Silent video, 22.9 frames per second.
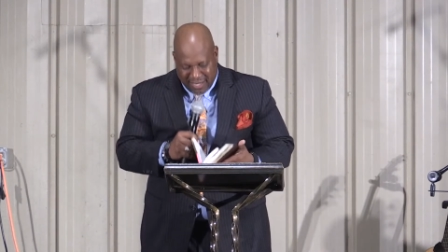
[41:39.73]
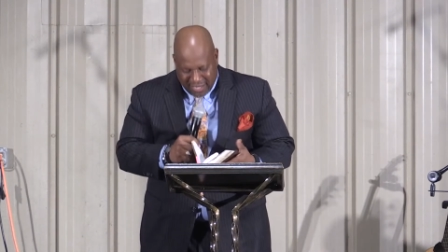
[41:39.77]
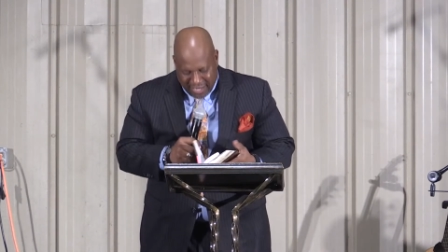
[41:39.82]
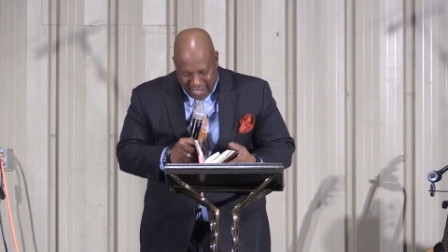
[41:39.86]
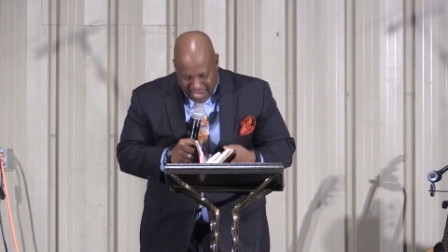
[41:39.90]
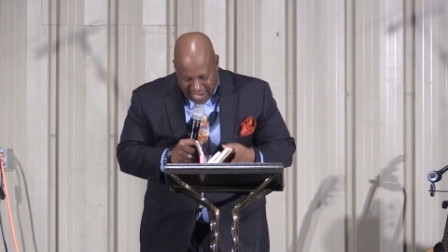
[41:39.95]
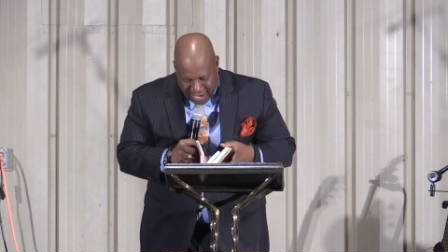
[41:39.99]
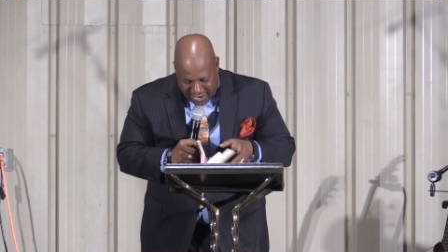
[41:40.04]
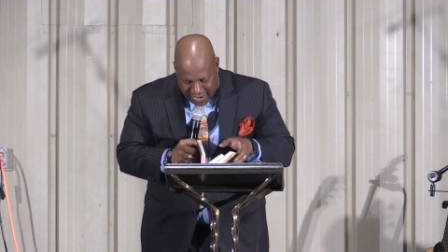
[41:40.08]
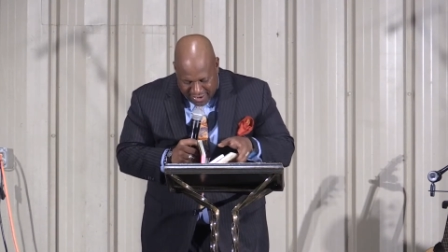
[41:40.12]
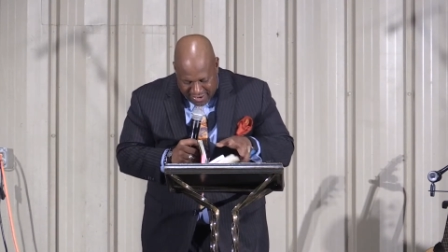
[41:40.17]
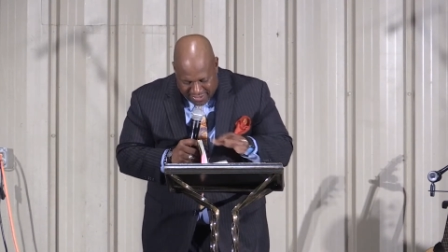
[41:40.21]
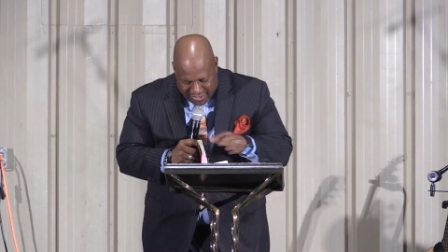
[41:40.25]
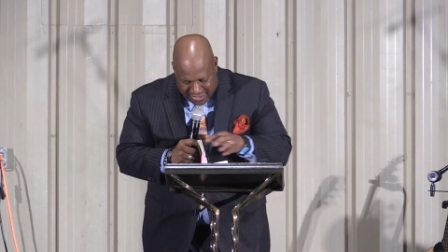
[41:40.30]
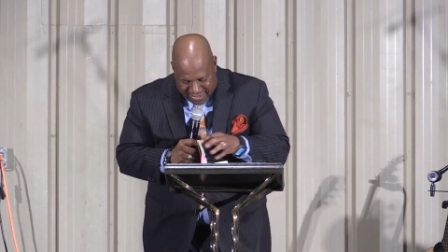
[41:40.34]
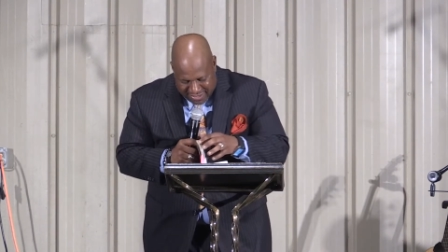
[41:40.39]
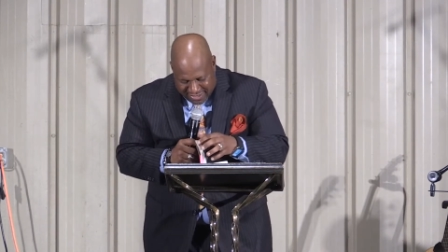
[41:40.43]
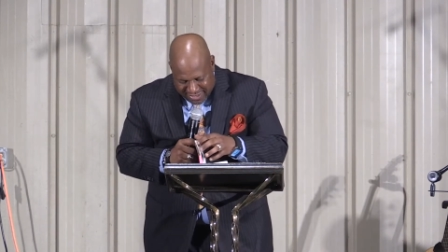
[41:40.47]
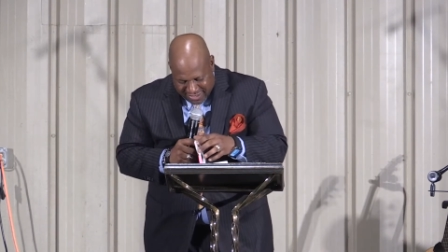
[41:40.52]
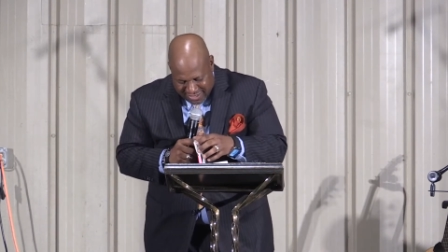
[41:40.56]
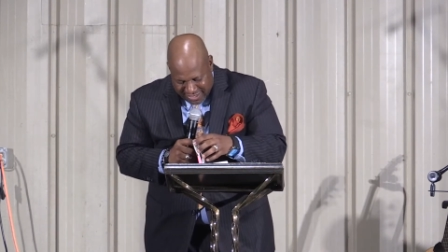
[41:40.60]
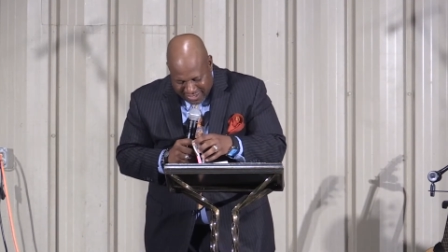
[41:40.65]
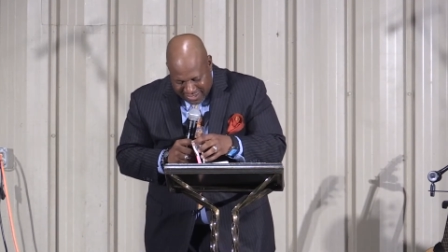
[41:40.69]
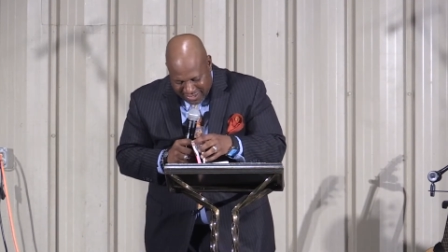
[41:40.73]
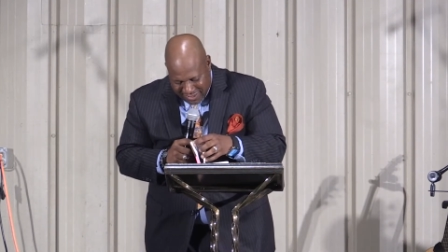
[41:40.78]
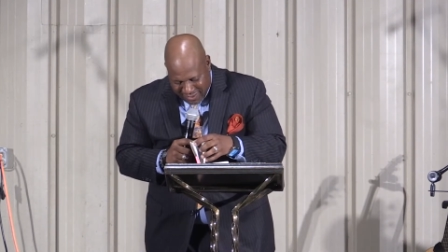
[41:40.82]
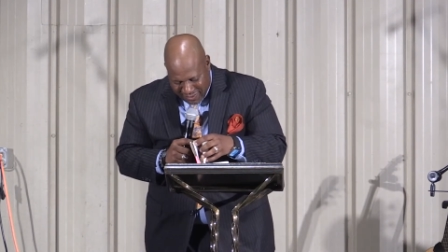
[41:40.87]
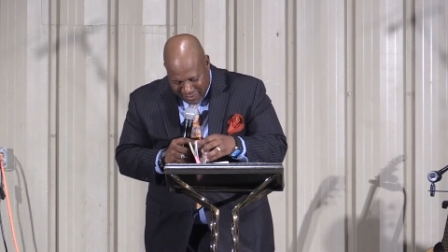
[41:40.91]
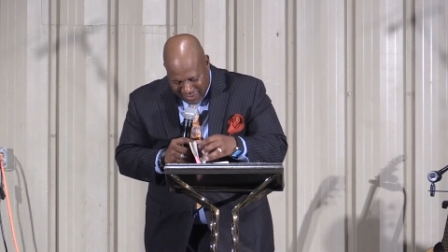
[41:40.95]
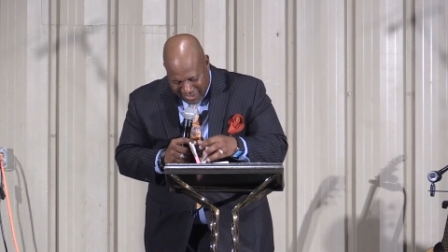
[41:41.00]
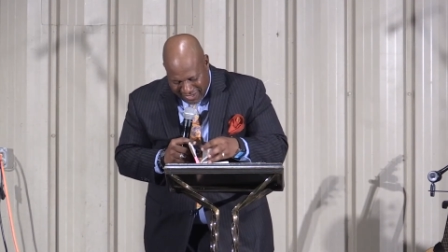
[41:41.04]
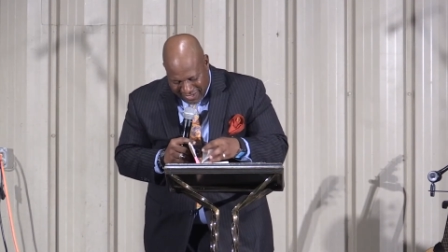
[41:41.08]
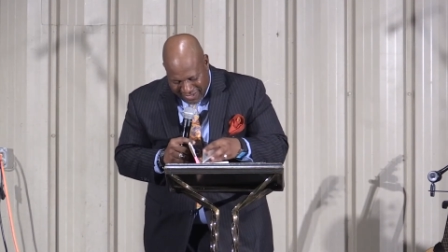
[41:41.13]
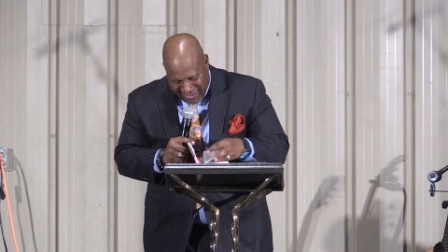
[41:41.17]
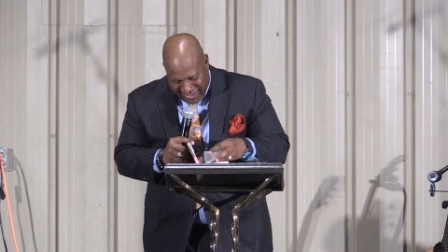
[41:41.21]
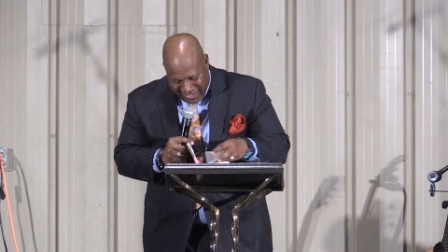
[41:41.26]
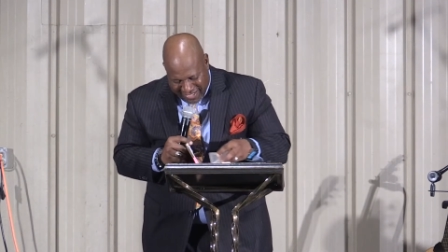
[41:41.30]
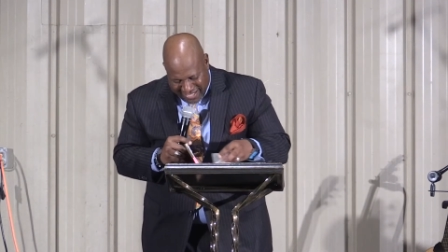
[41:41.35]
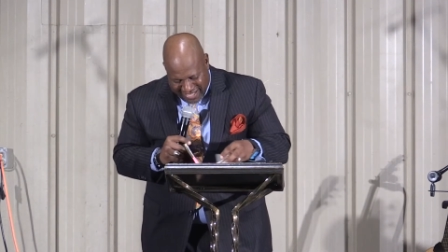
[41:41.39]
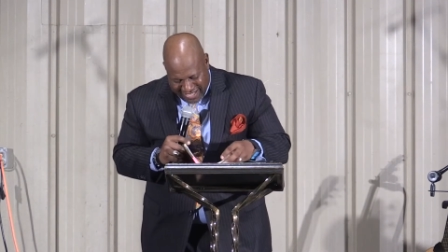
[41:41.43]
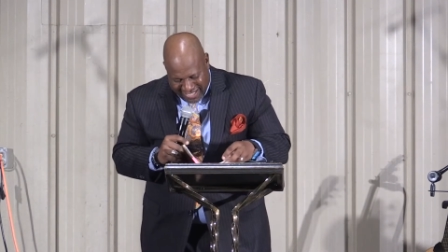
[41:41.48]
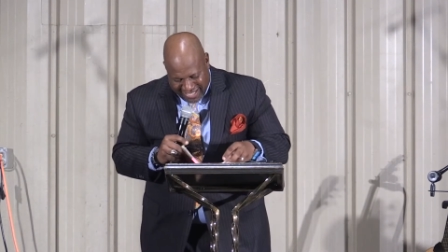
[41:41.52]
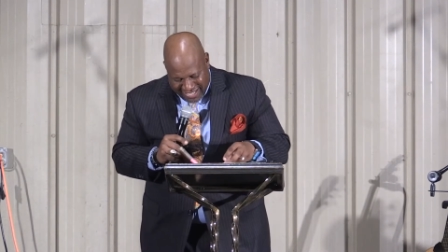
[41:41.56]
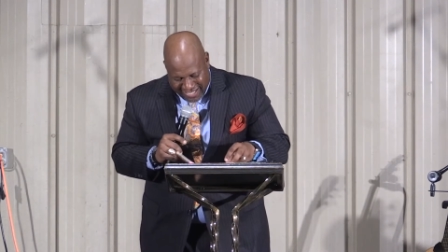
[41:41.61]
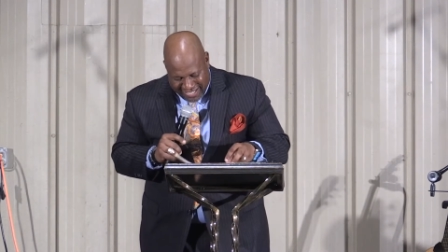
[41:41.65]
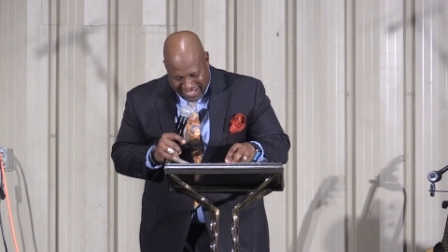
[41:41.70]
declares. You want to hear
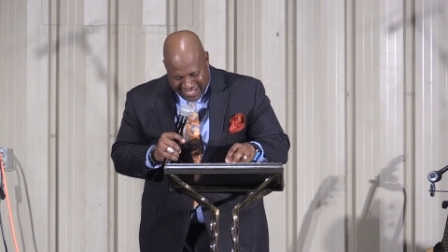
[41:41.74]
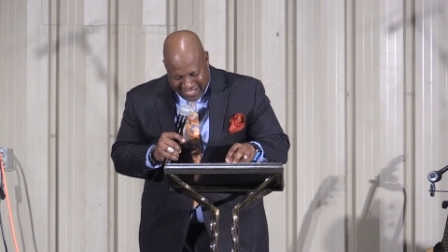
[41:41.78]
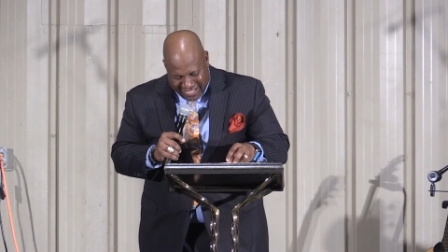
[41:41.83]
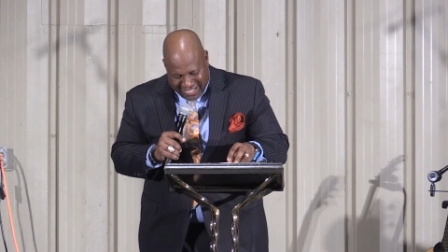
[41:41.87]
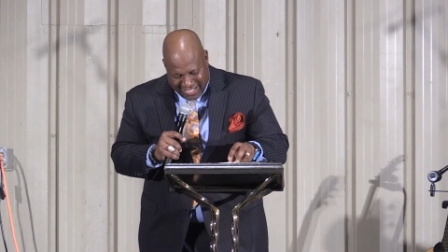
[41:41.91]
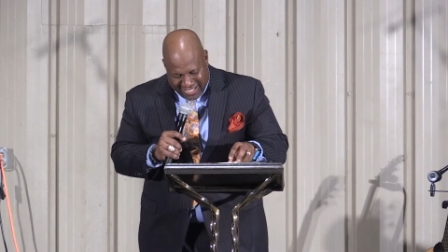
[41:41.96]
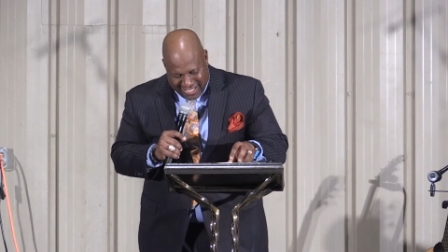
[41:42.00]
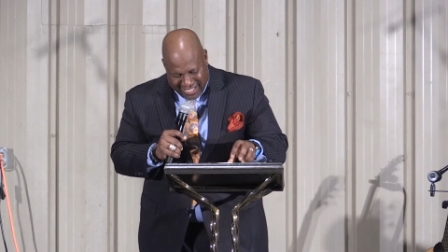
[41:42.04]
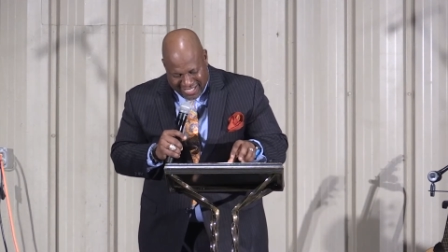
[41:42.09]
it again?